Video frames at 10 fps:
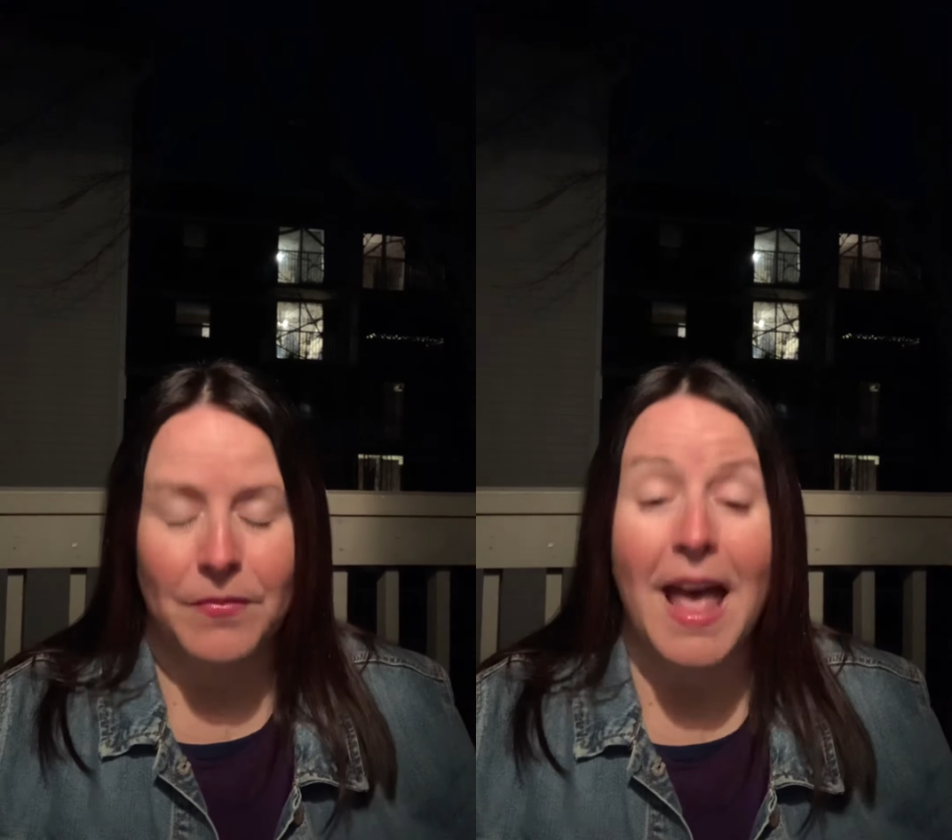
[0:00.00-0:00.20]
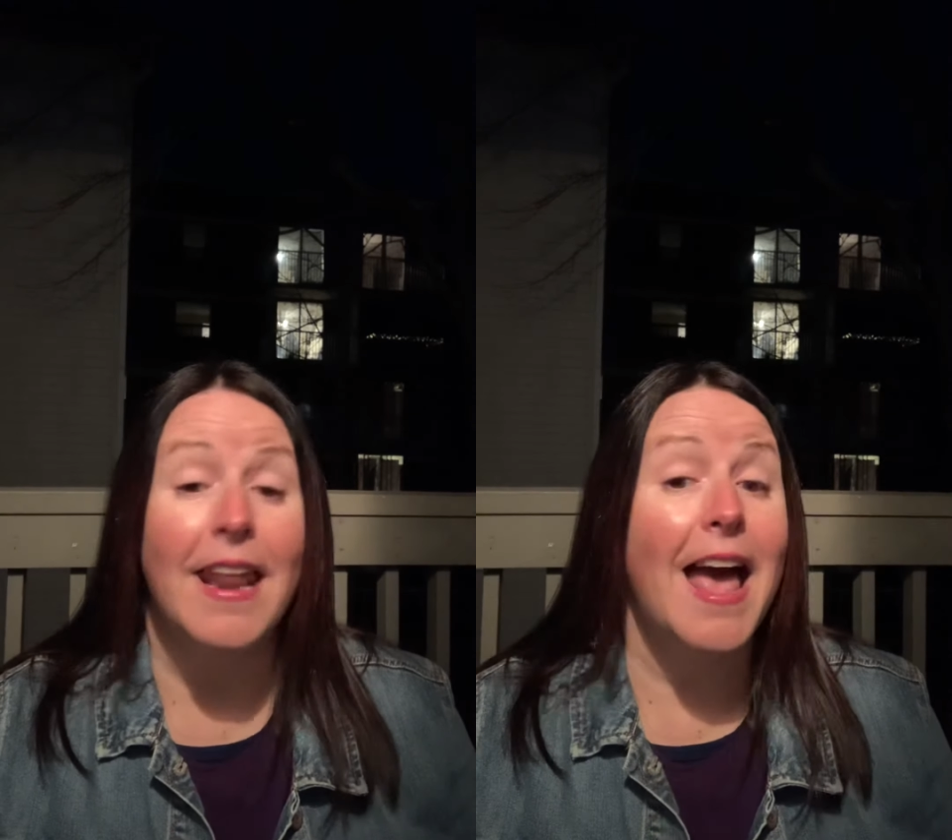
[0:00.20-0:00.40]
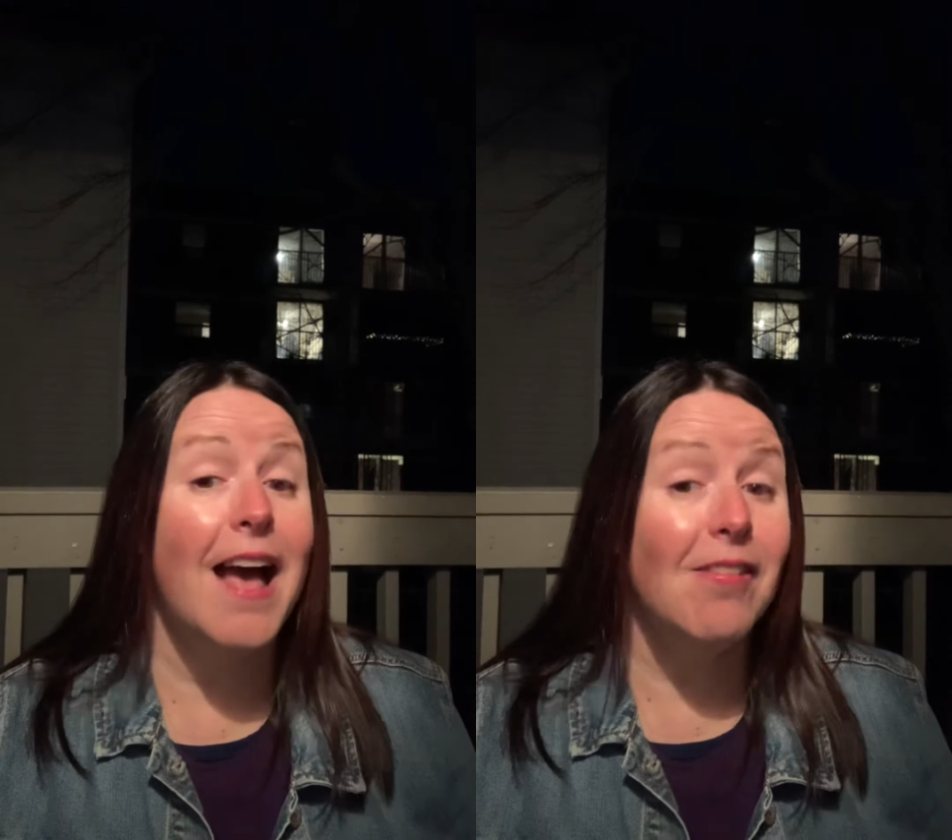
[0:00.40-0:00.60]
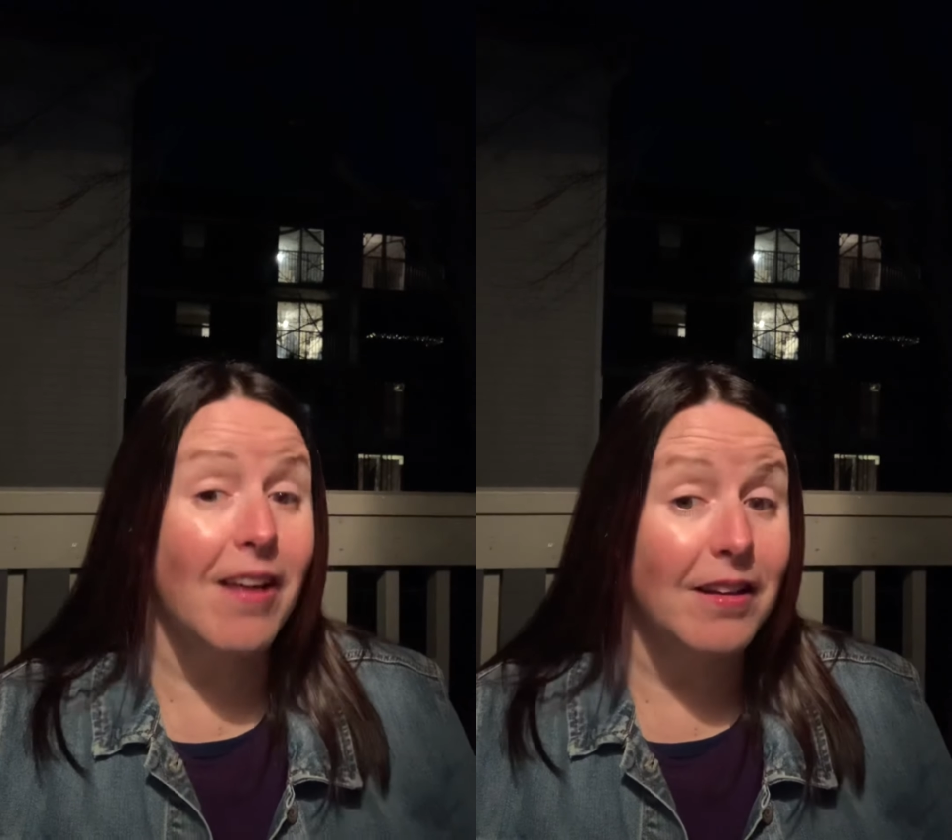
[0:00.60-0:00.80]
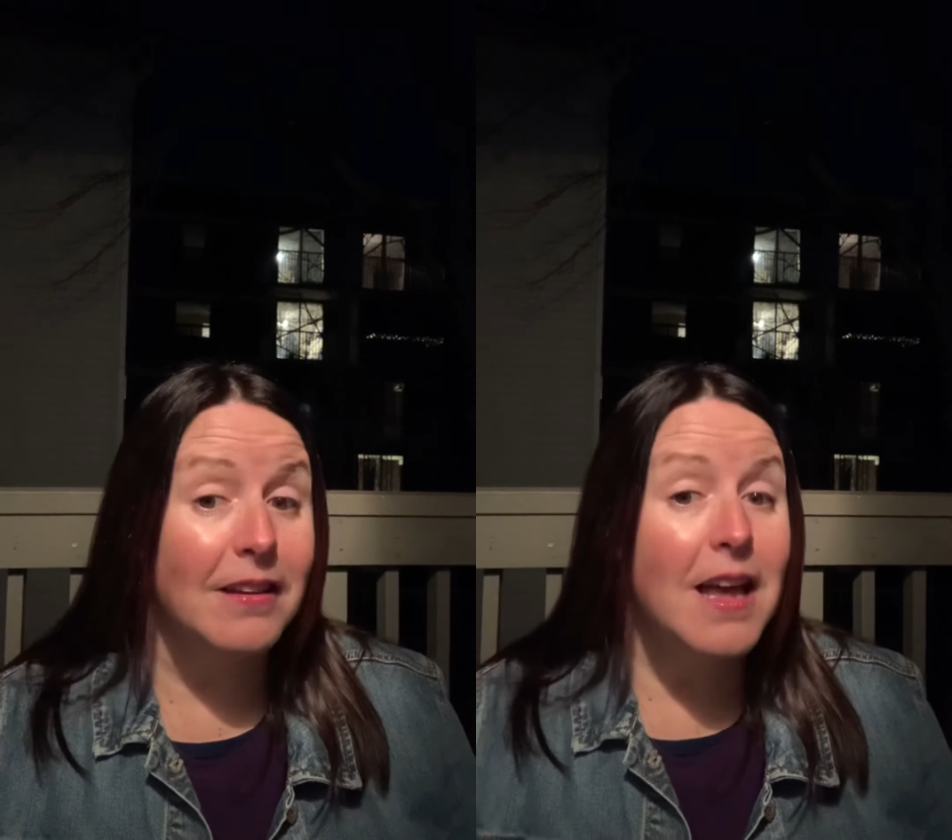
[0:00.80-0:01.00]
And
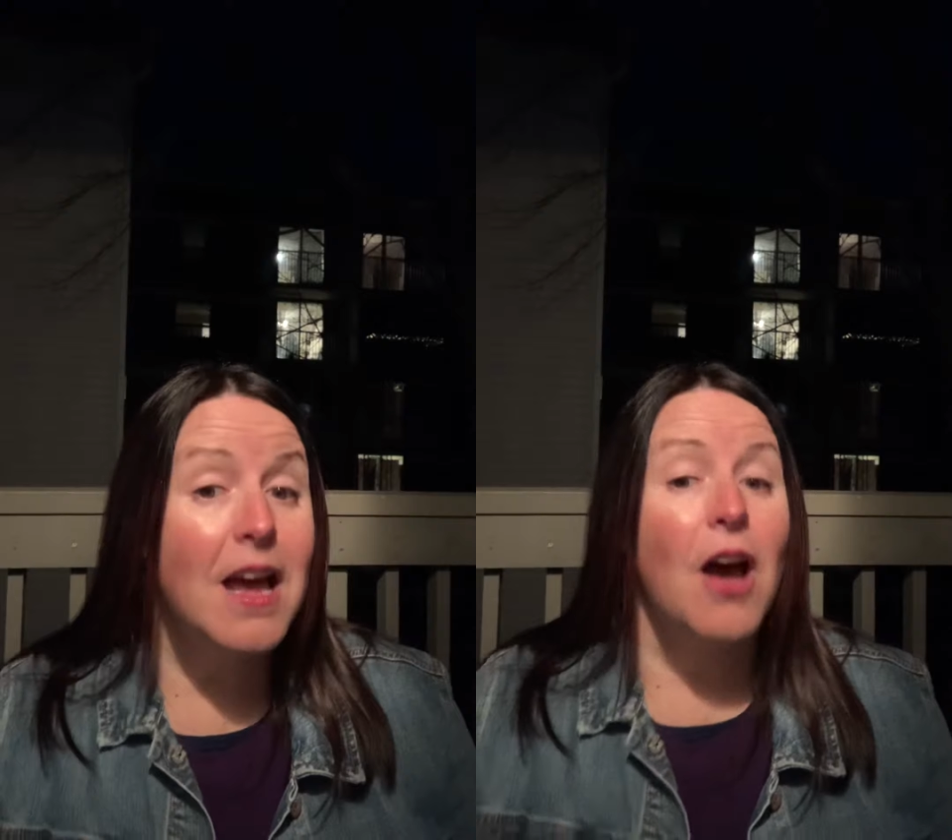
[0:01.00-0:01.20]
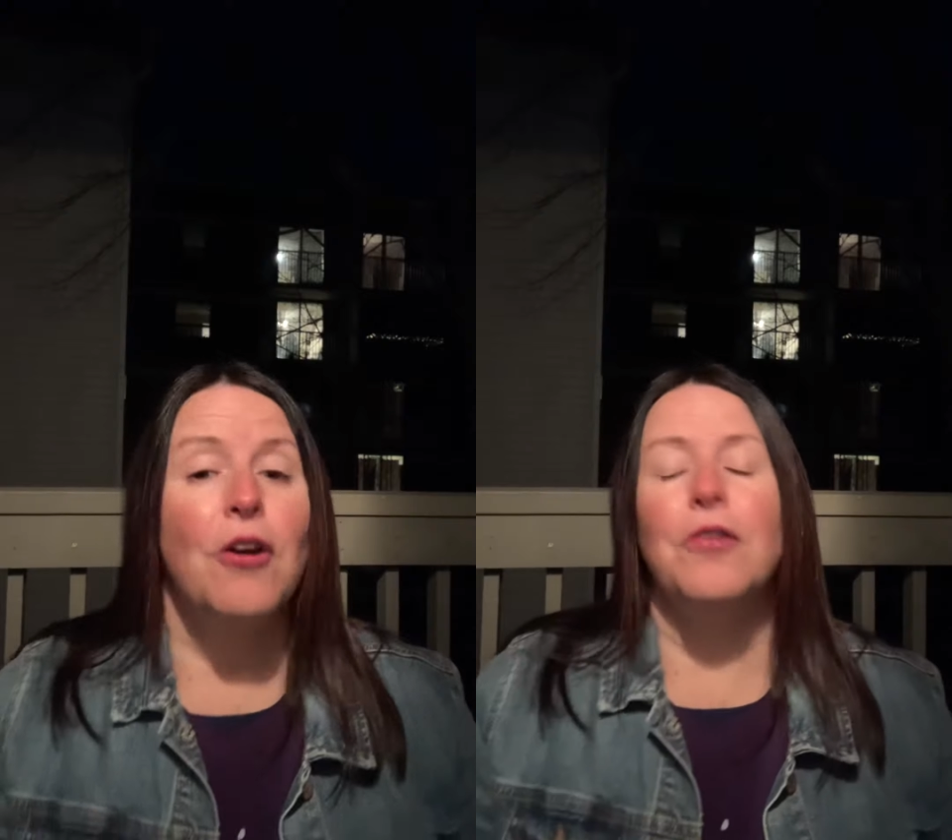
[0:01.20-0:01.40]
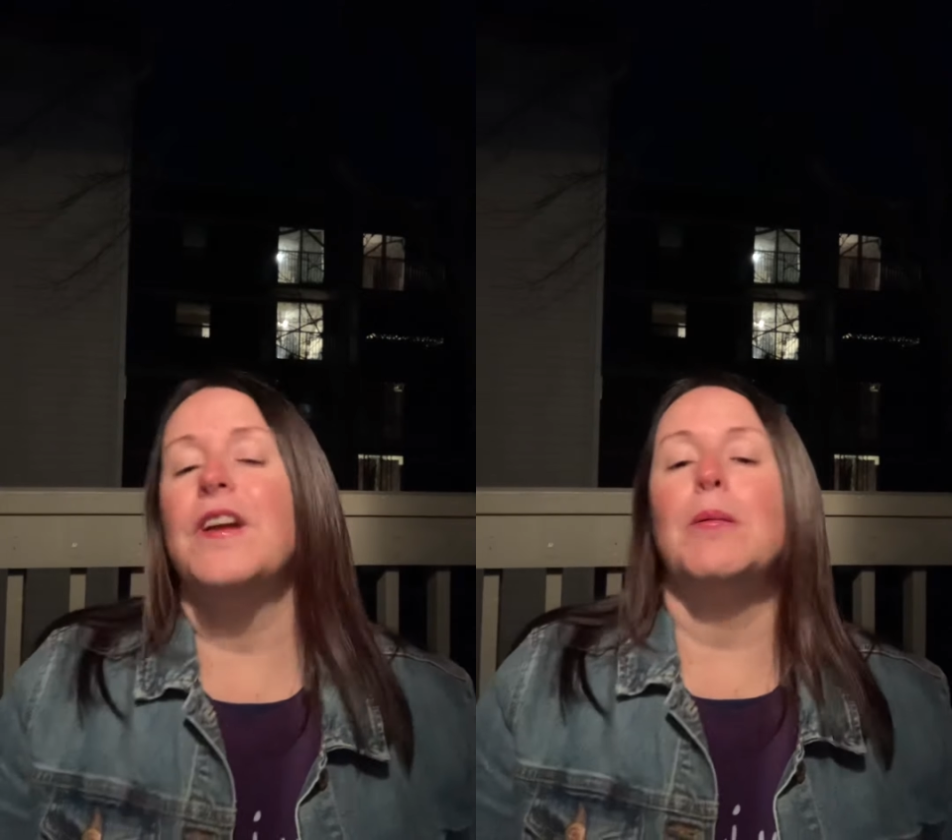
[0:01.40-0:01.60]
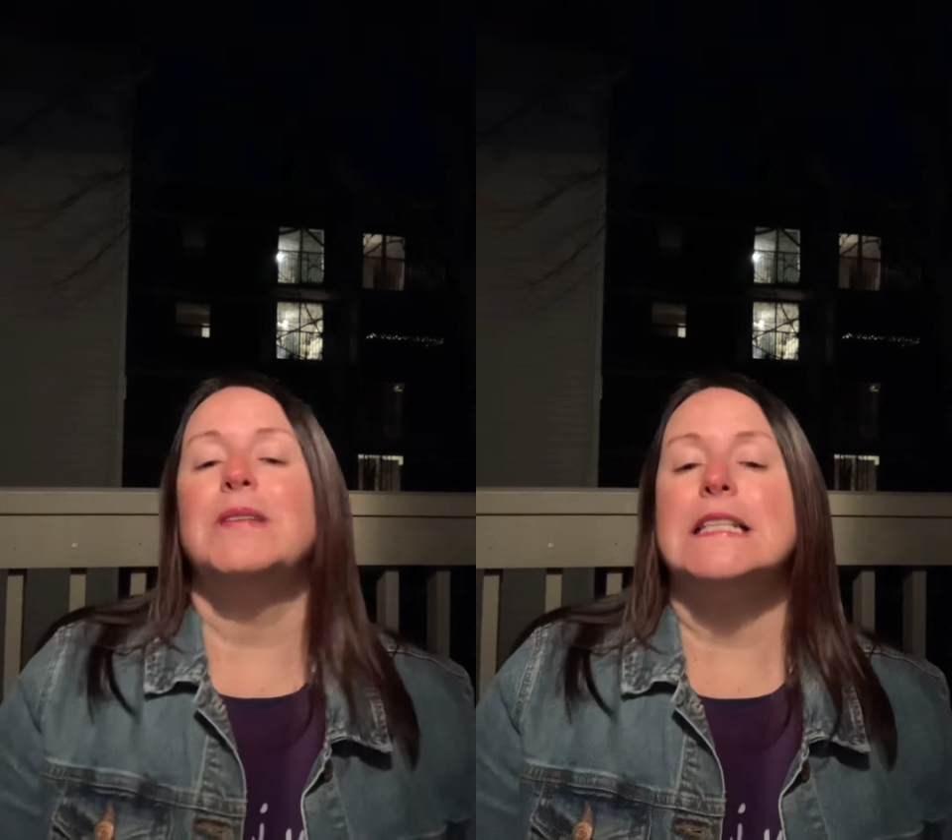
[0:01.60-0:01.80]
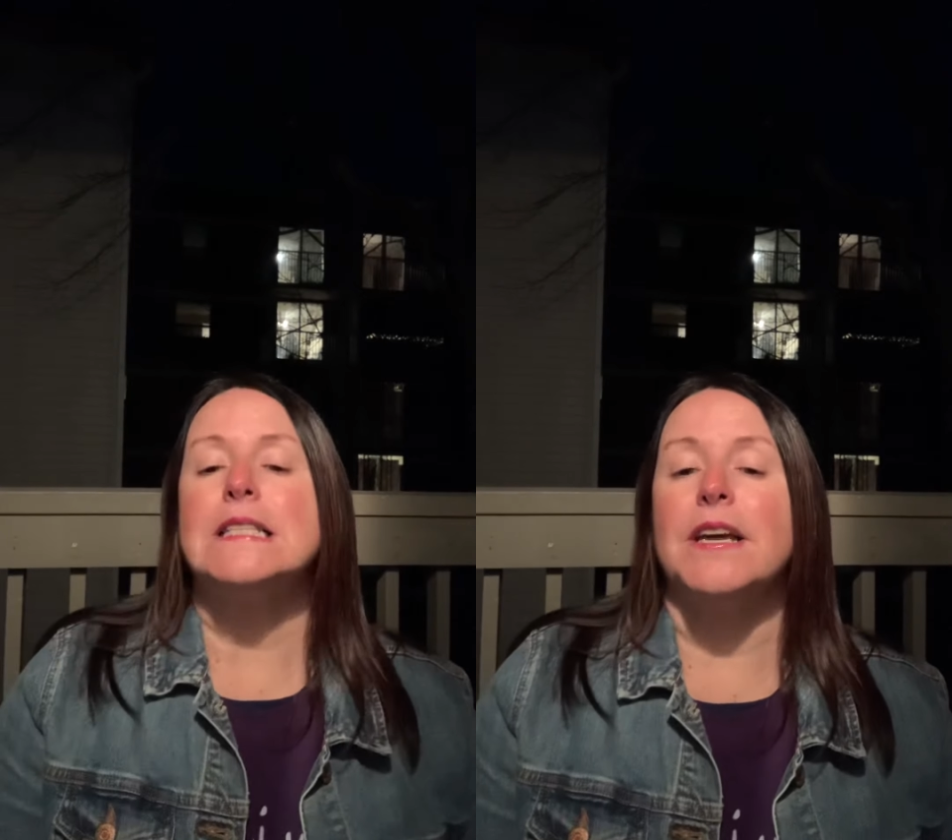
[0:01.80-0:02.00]
Ella, her family
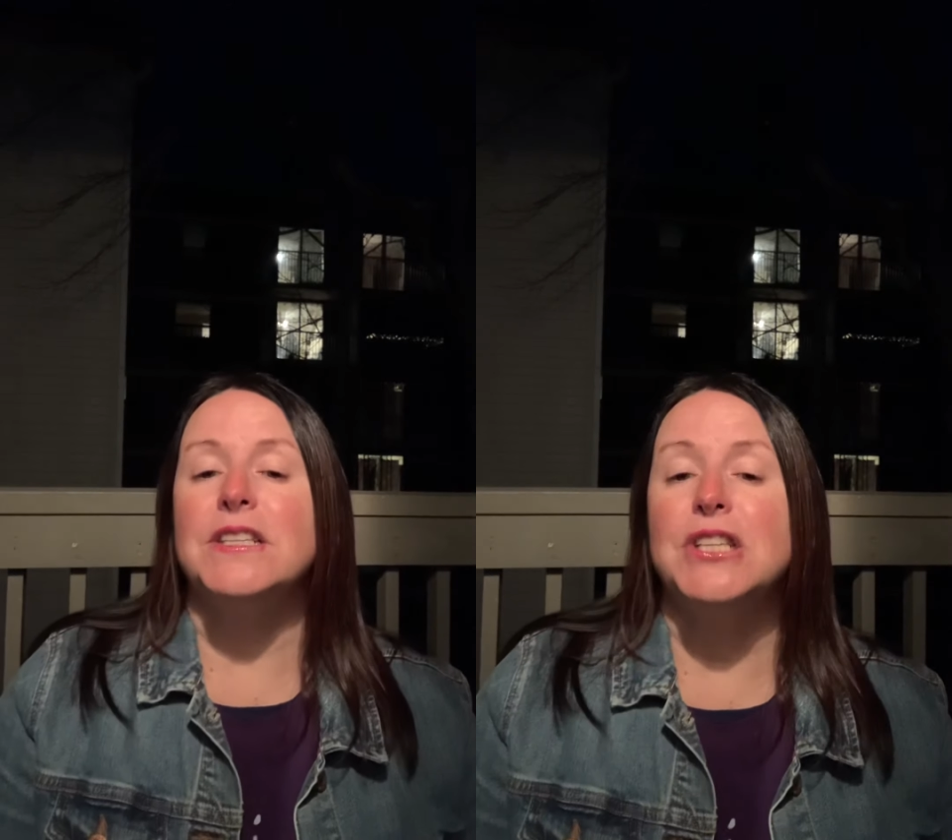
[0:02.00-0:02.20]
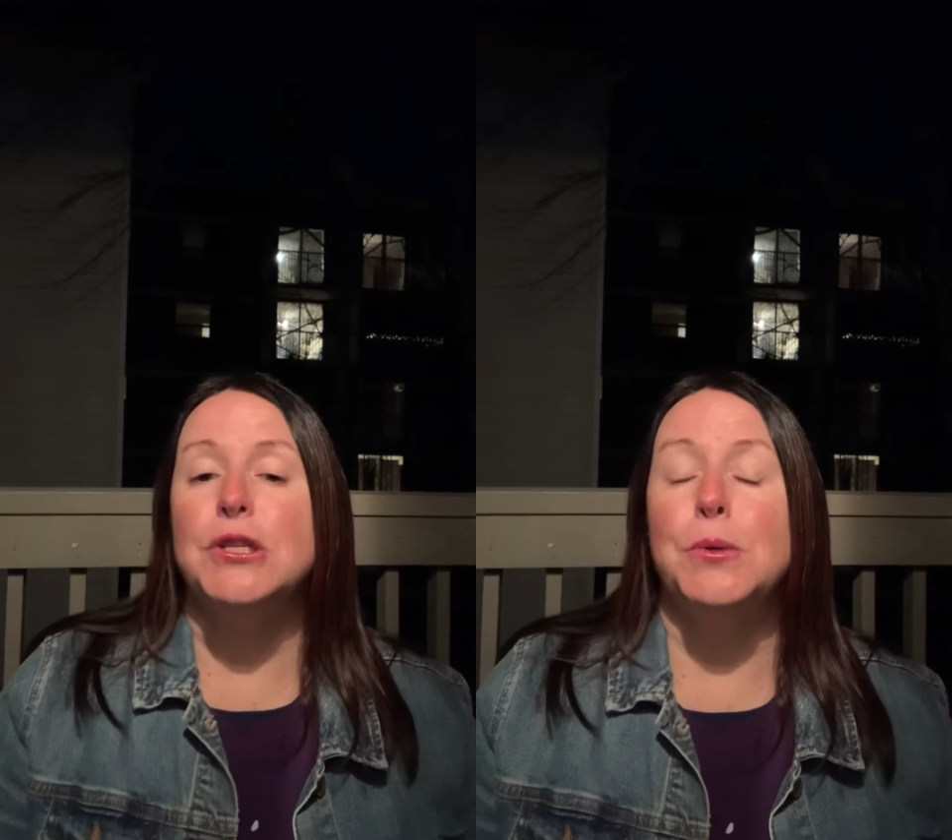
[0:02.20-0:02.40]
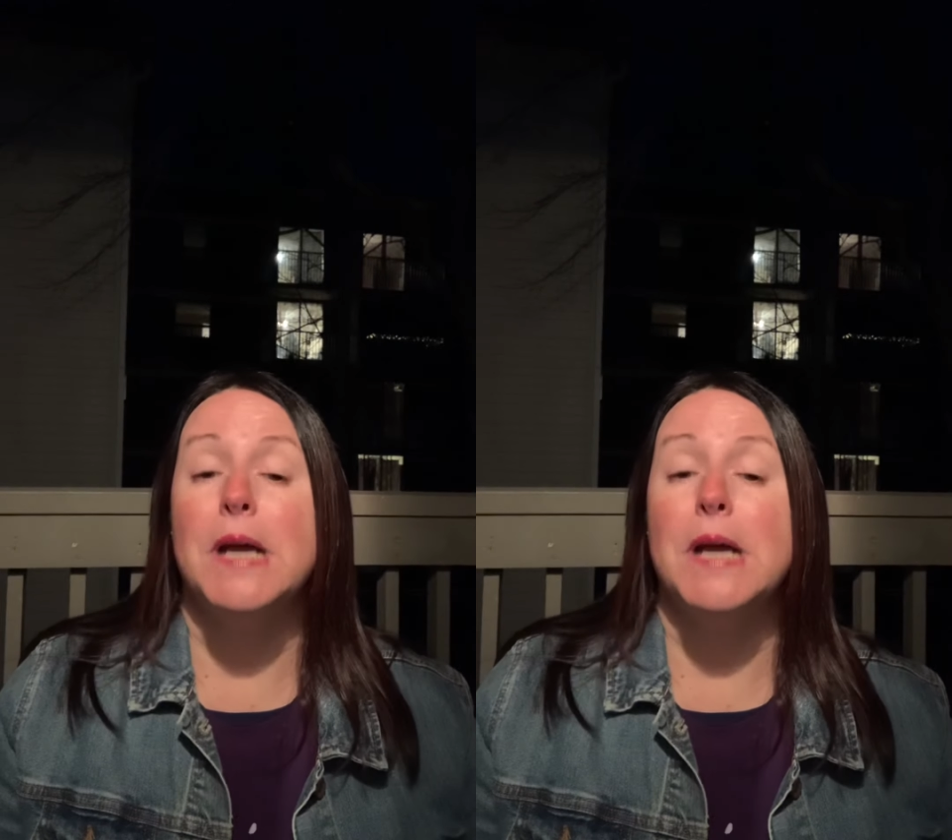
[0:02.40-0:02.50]
decided to do an